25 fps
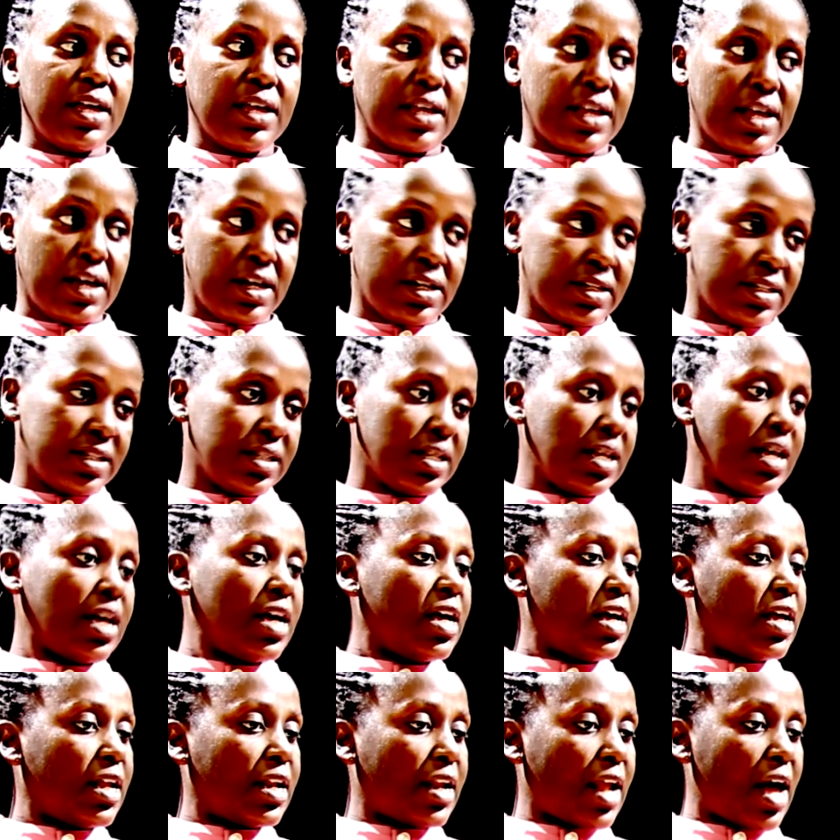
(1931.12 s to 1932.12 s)
Yes.
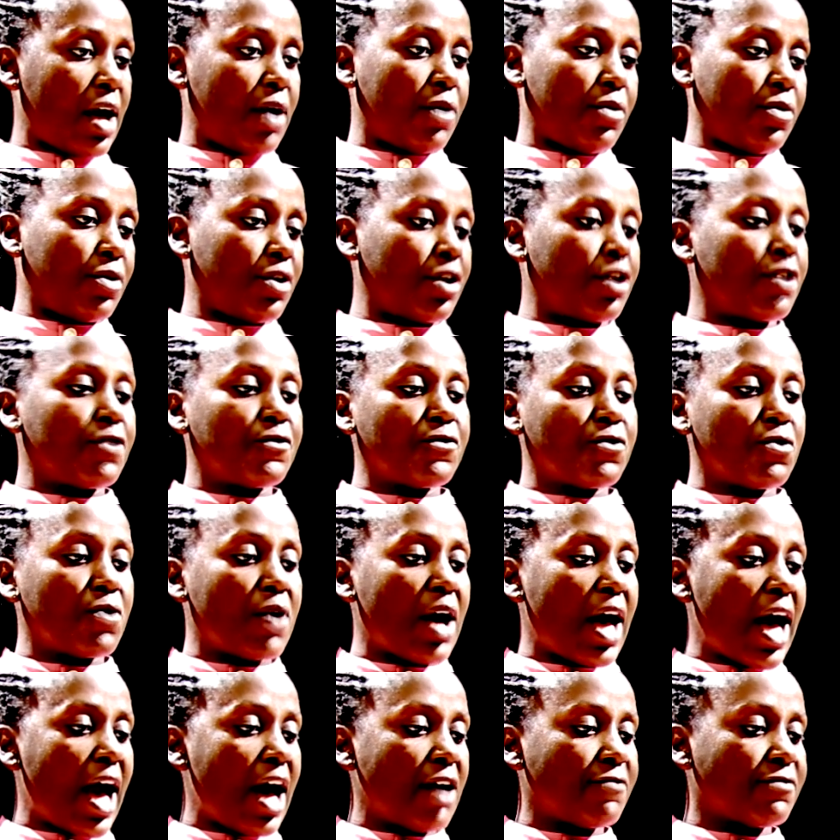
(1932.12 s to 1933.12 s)
Now, if you
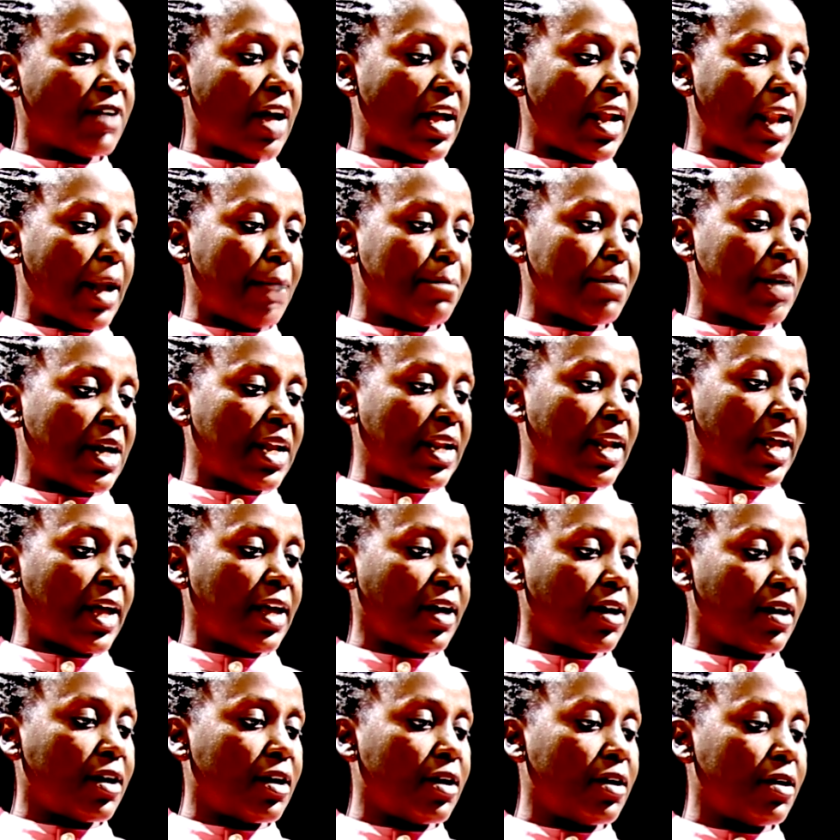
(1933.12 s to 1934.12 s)
have a number
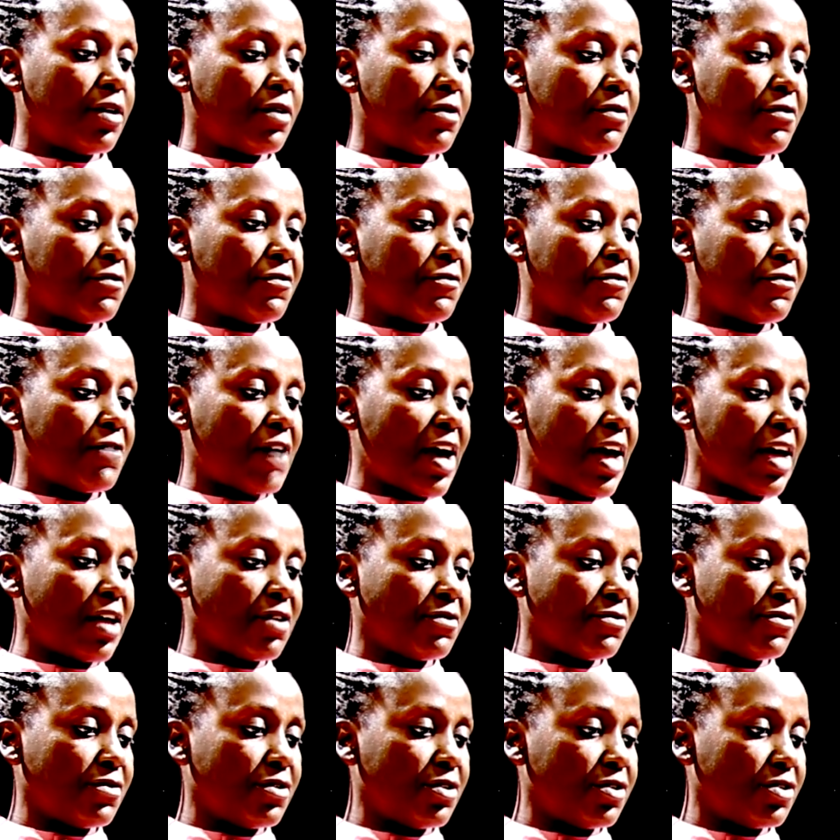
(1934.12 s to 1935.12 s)
like
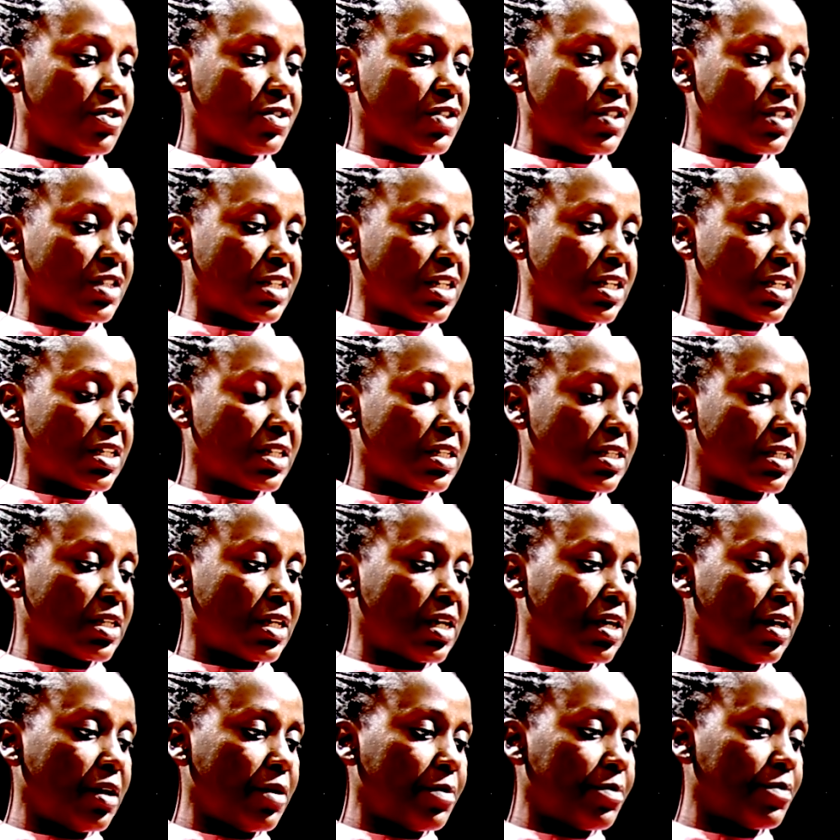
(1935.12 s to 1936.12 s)

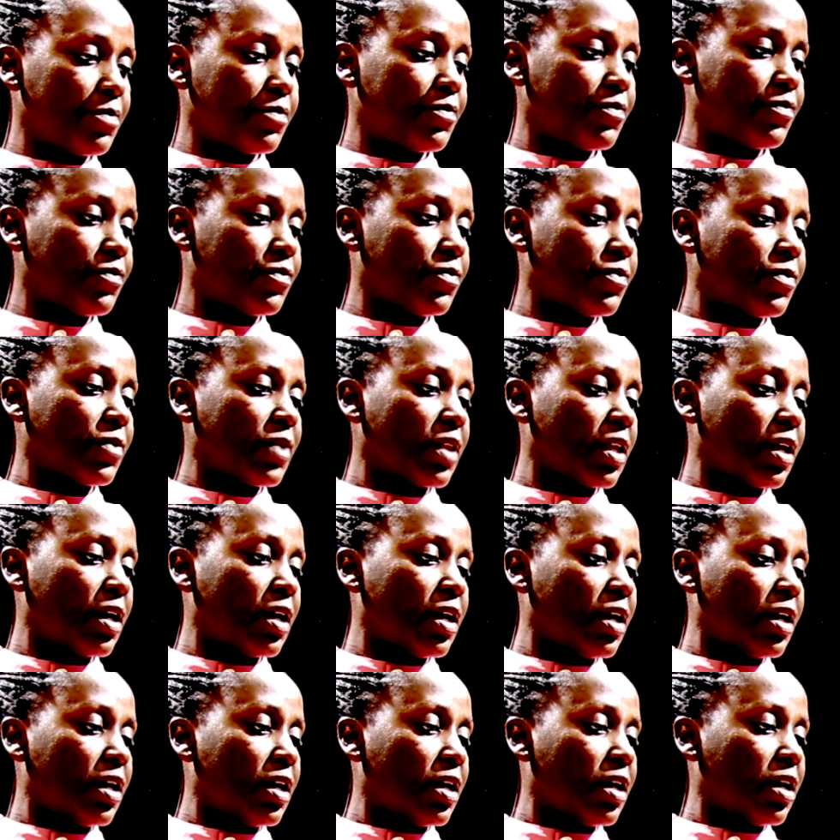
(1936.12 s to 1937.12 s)

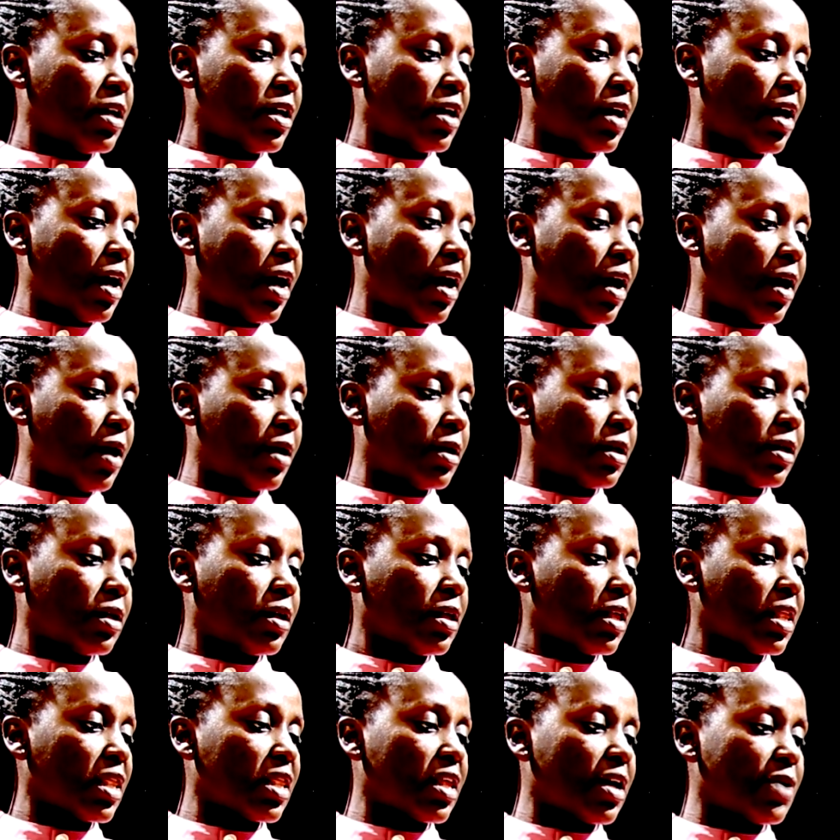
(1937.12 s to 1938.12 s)

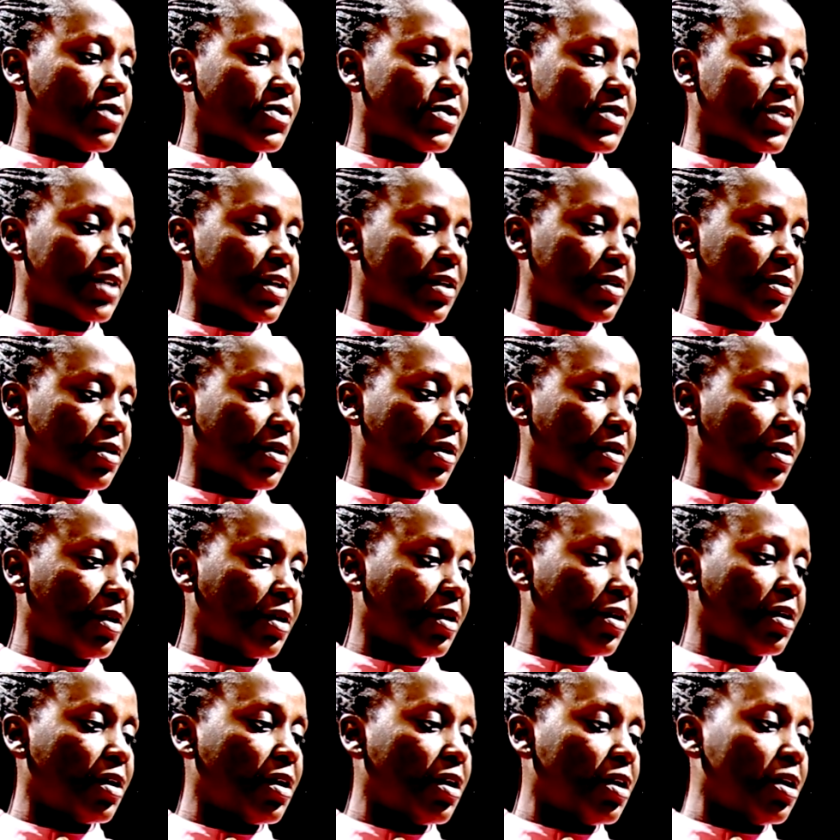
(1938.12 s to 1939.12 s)
560,000
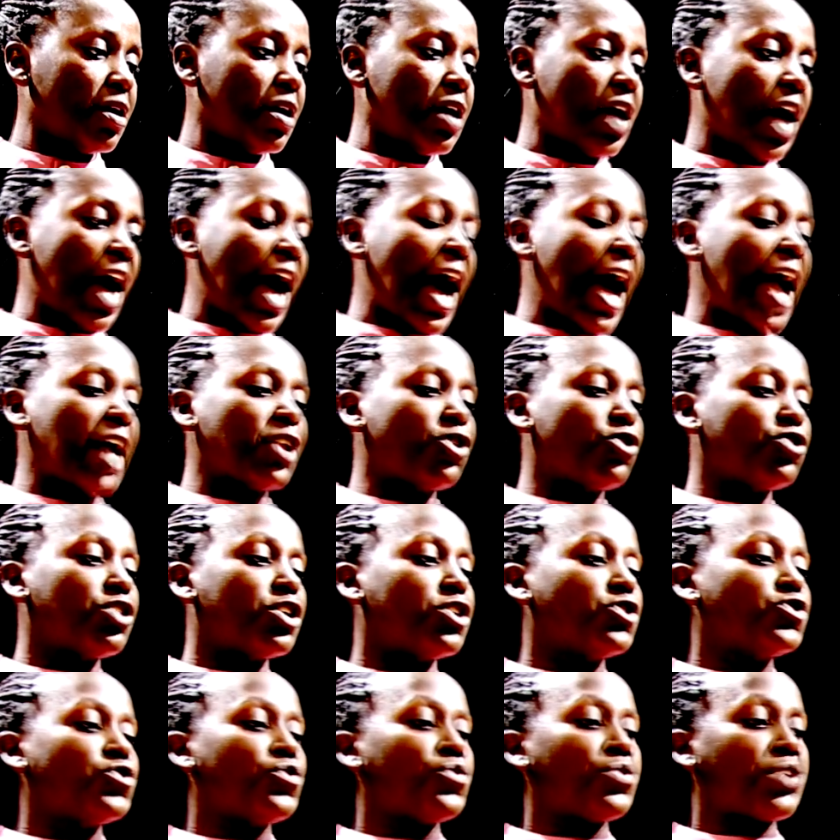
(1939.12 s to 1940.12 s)
and you
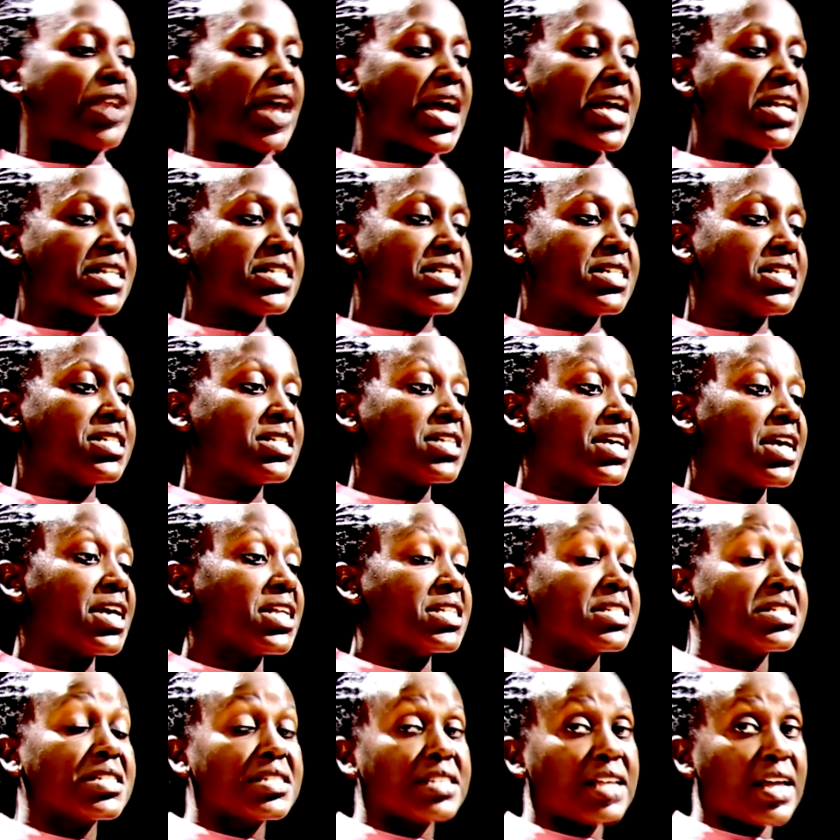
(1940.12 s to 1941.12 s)
need to write it
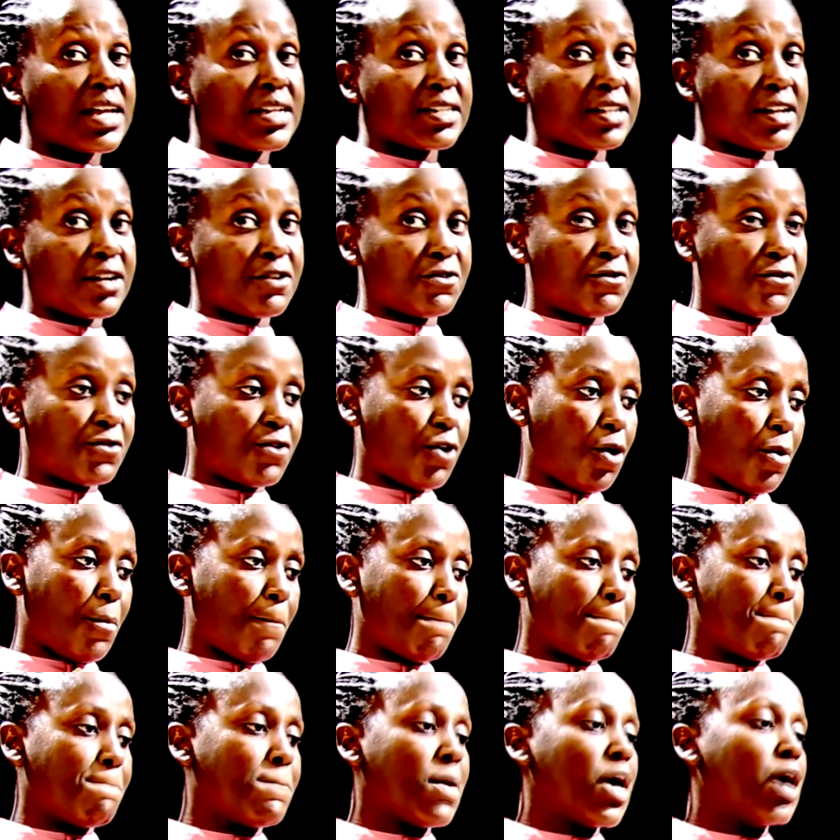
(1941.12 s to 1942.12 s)
in standard
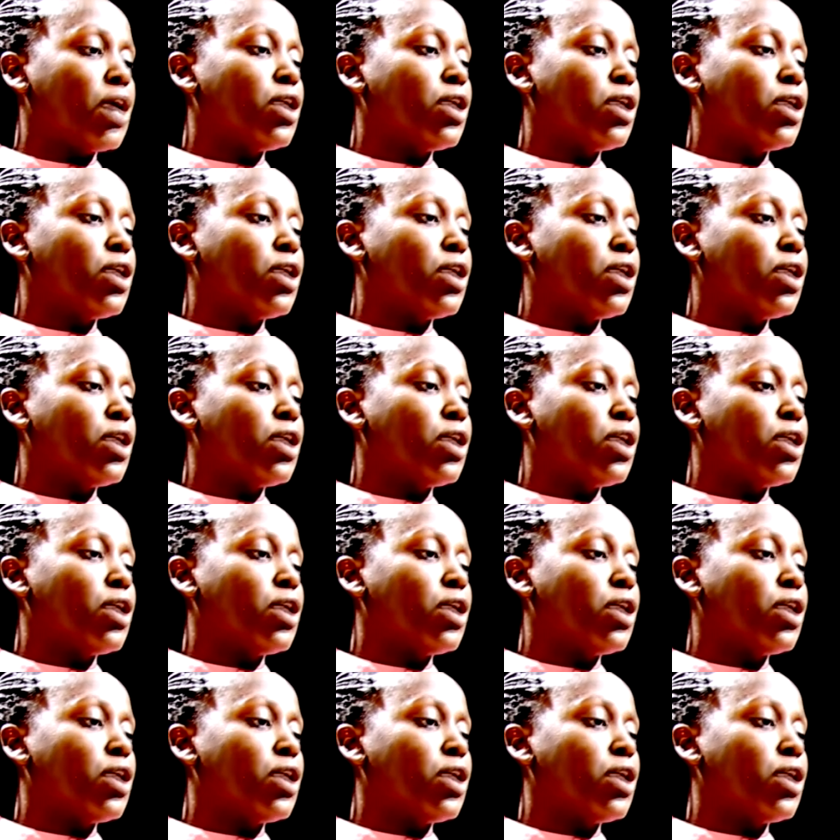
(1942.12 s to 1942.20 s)
form.